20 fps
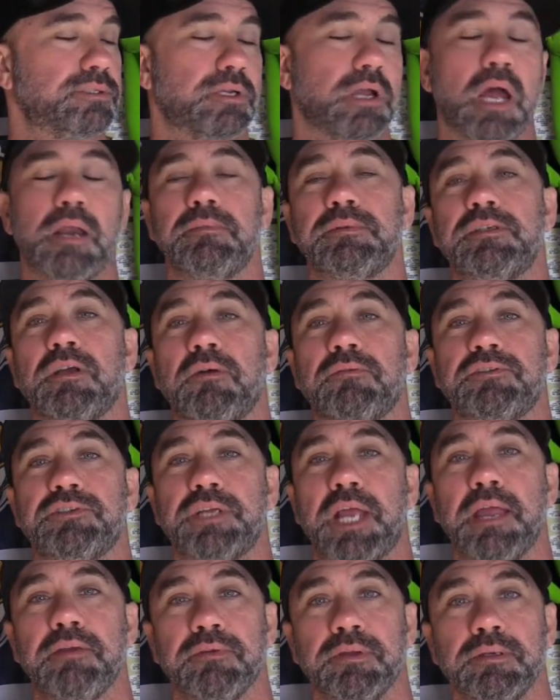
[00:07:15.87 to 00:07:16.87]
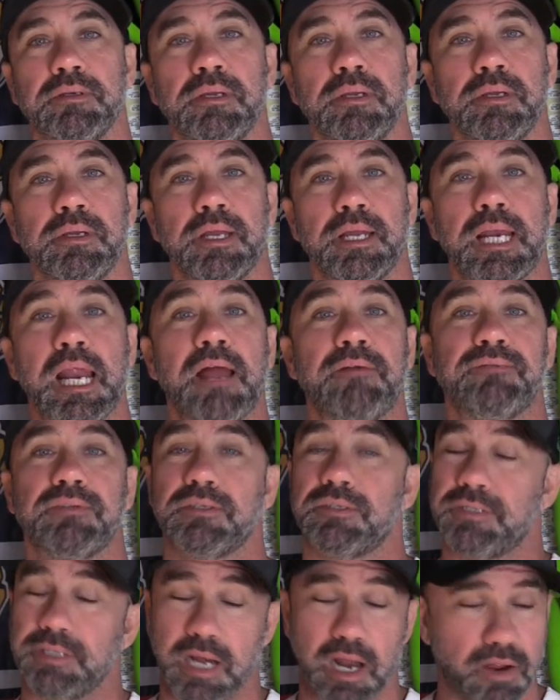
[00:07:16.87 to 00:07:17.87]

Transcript: cut himself shaven and have to sit